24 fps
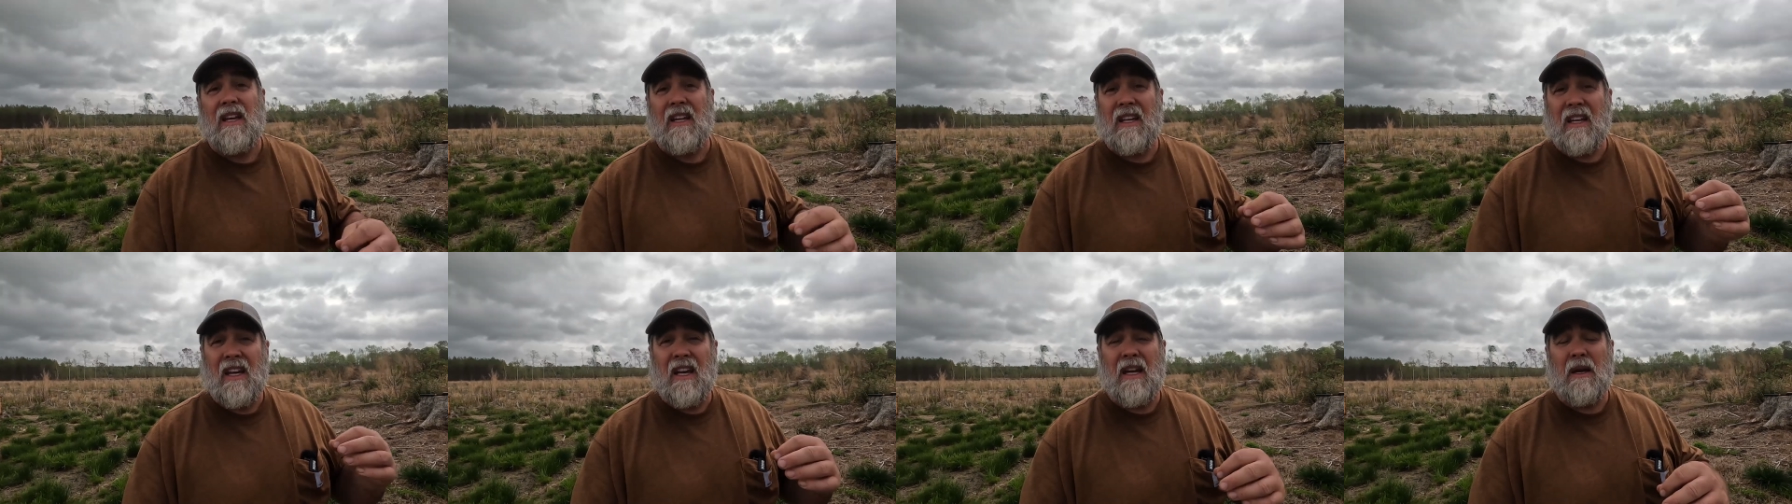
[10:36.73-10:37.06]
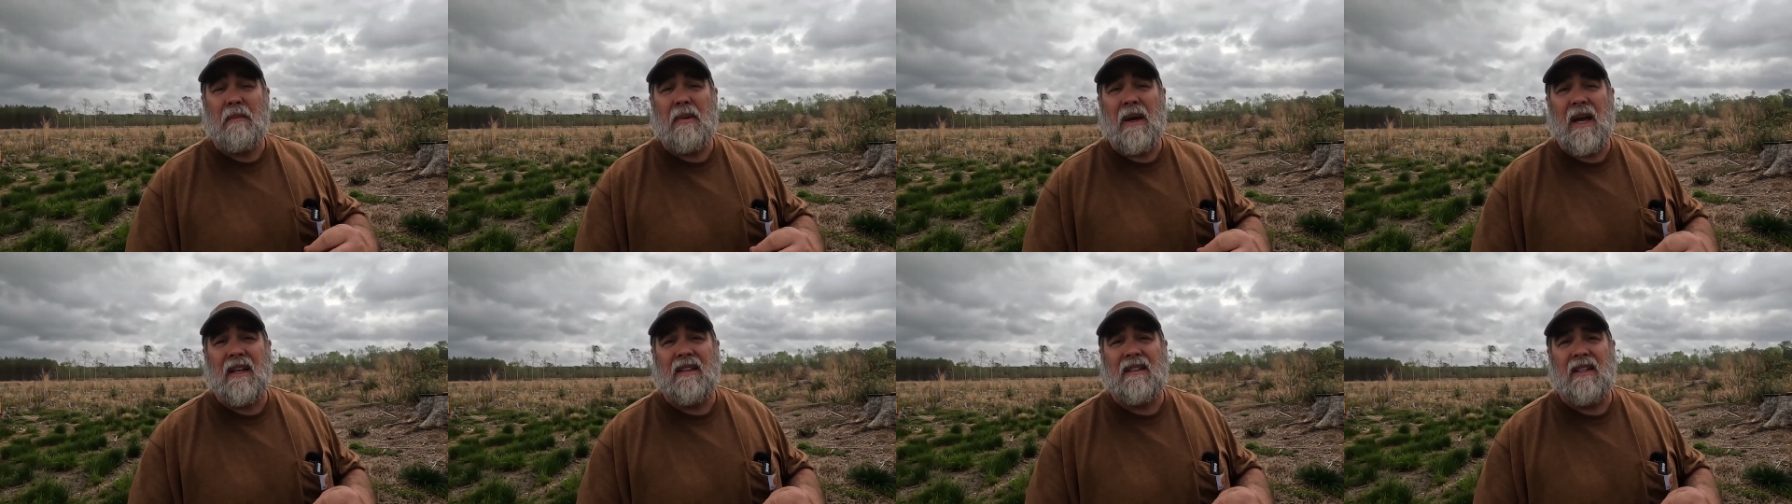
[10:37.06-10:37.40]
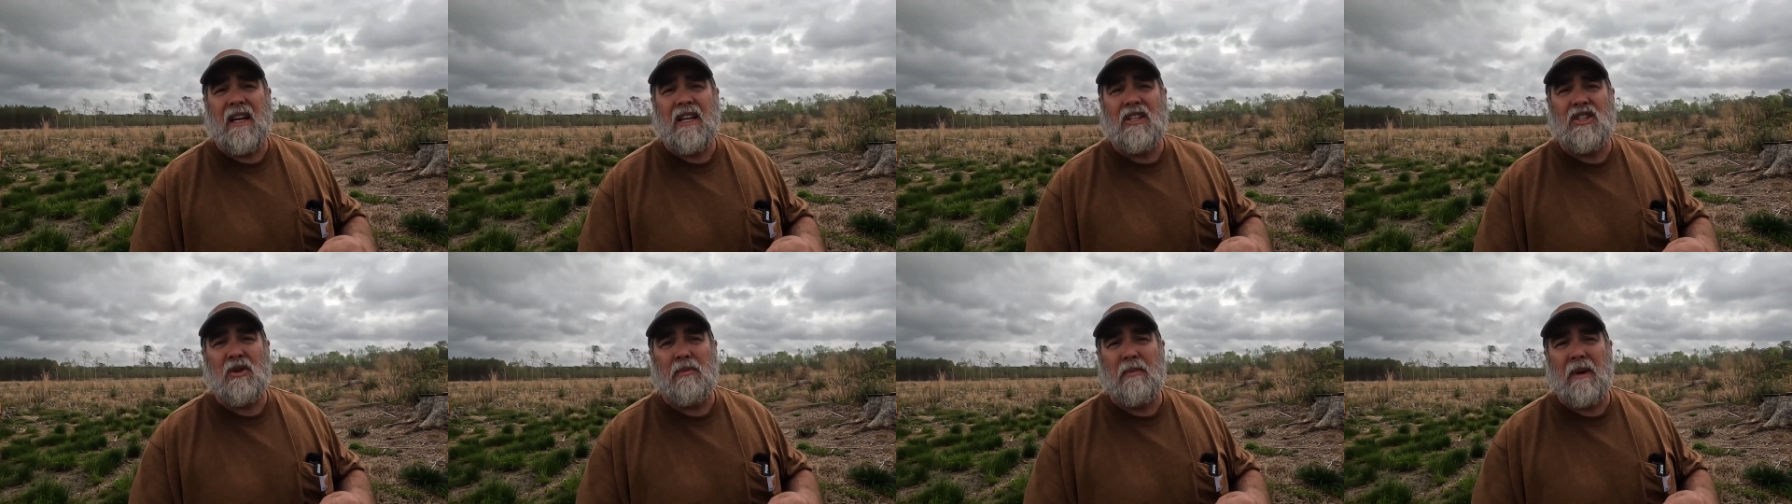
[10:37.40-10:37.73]
You need to pay
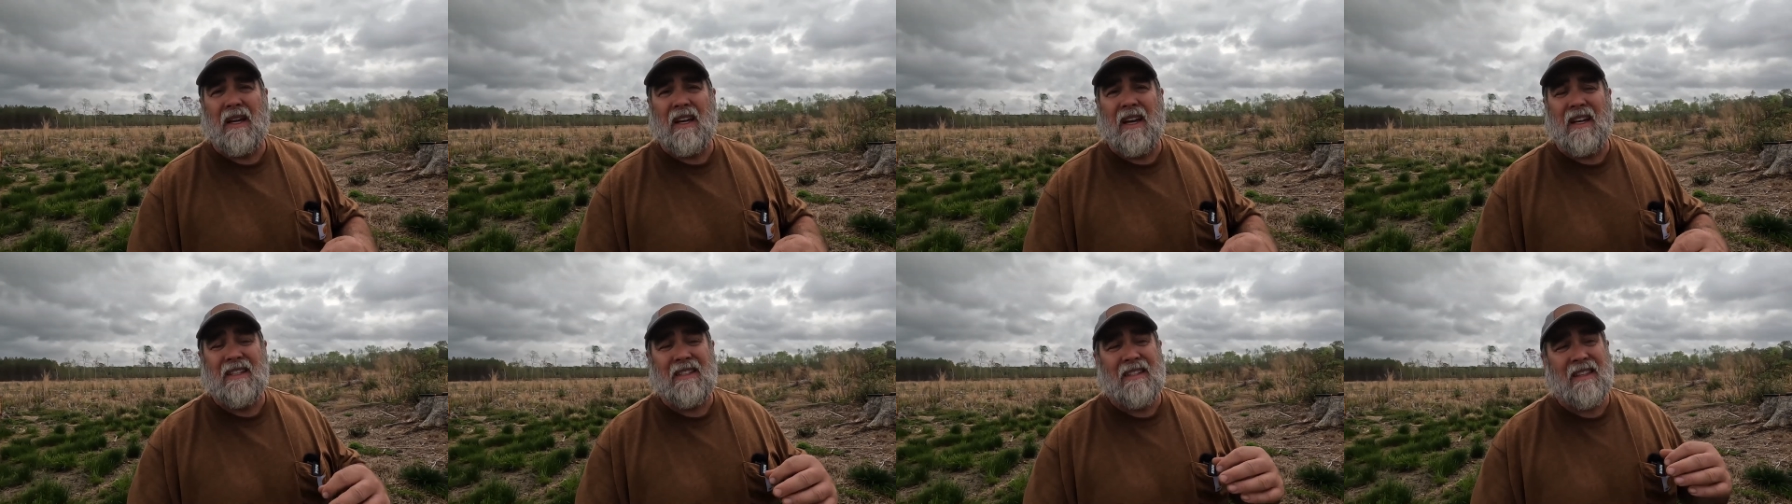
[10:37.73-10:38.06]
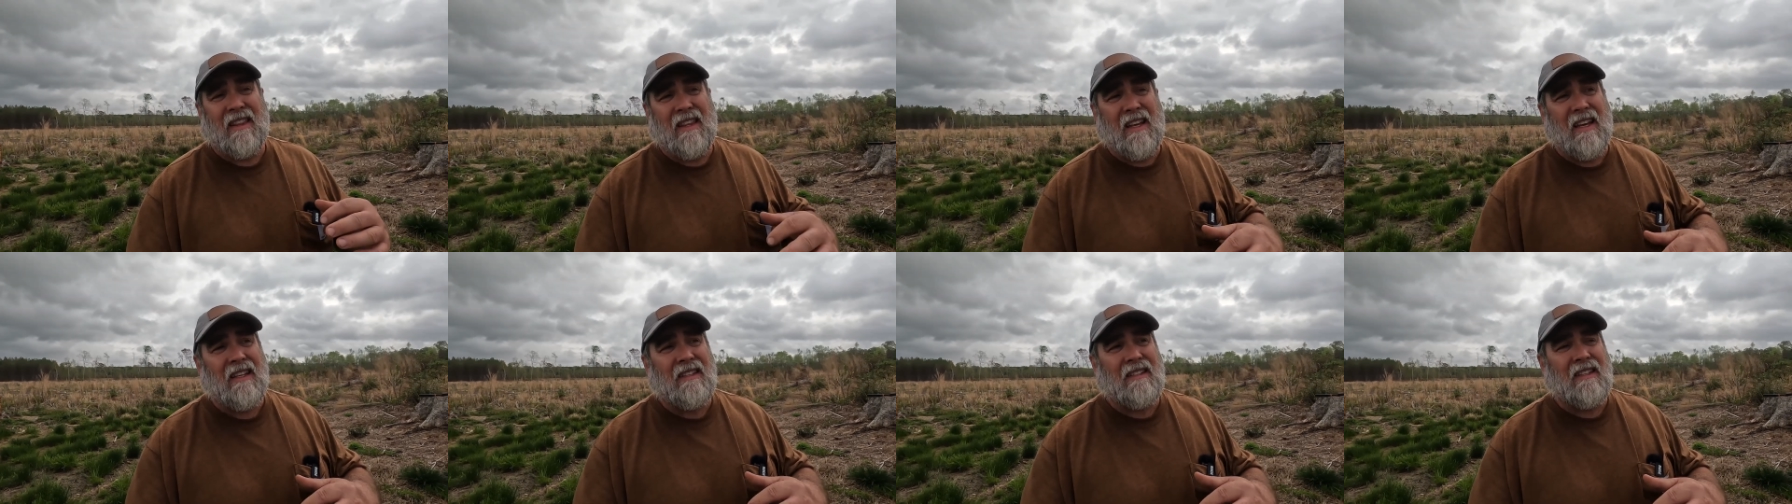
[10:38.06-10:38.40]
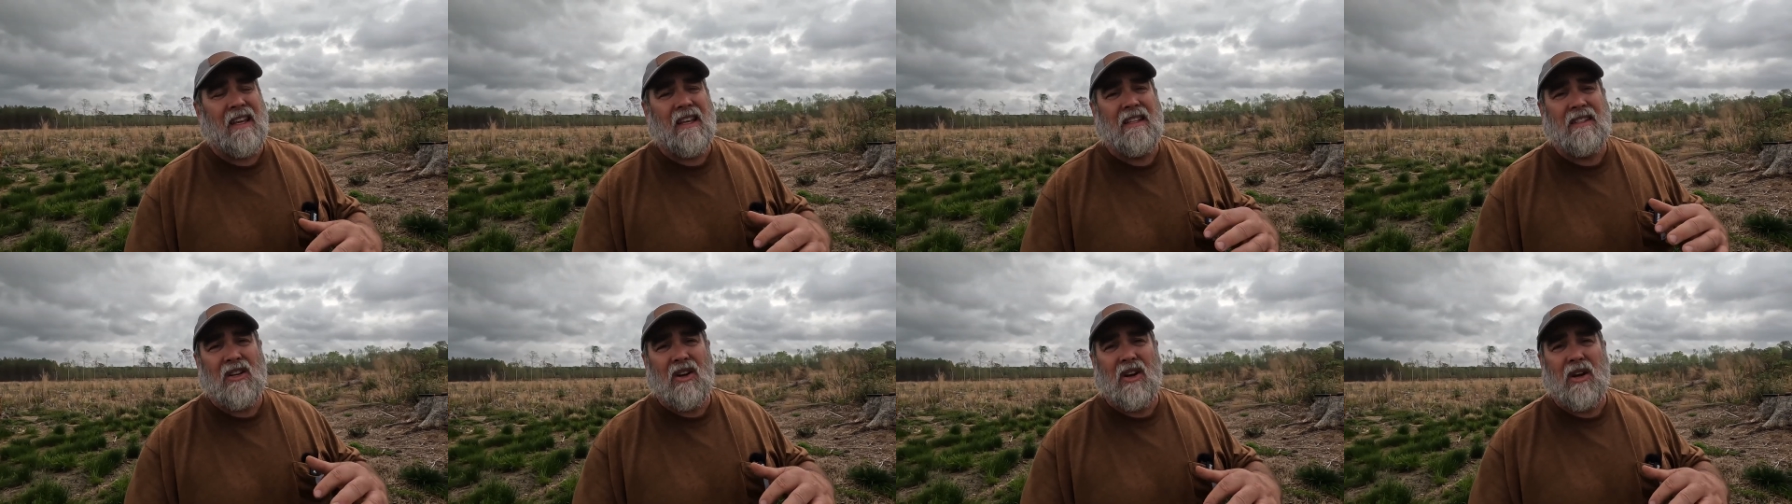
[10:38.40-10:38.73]
attention because this
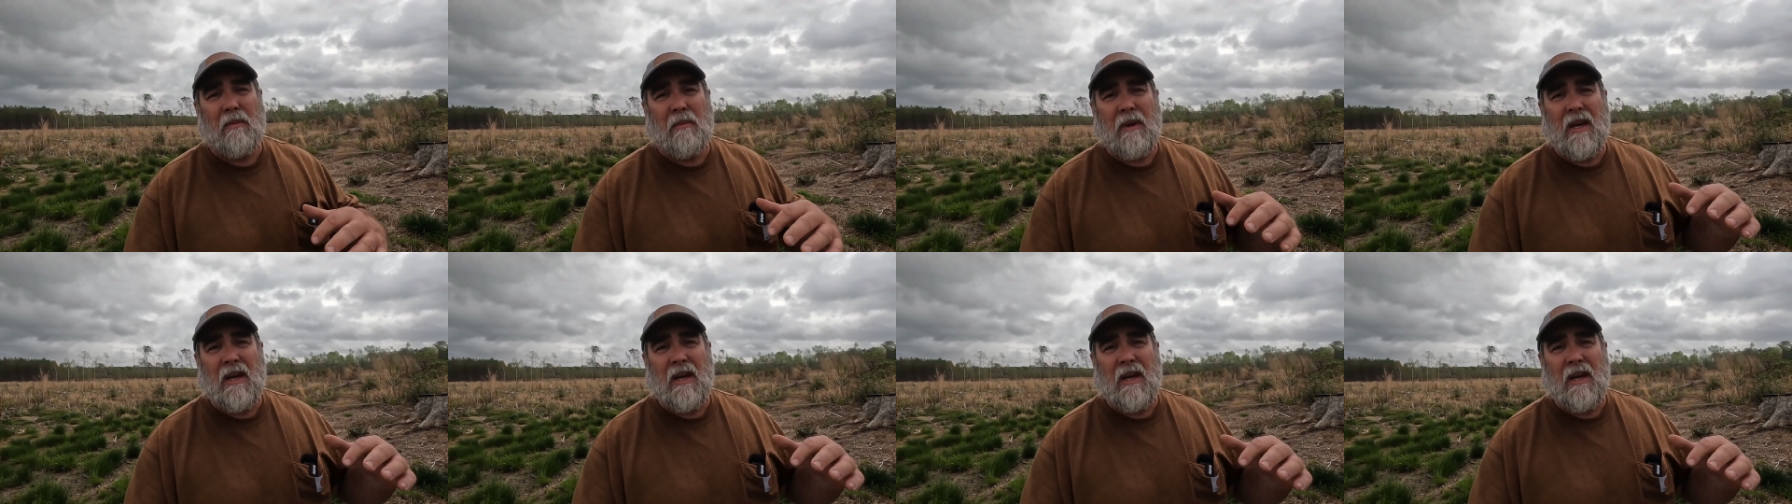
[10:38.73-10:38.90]
is going to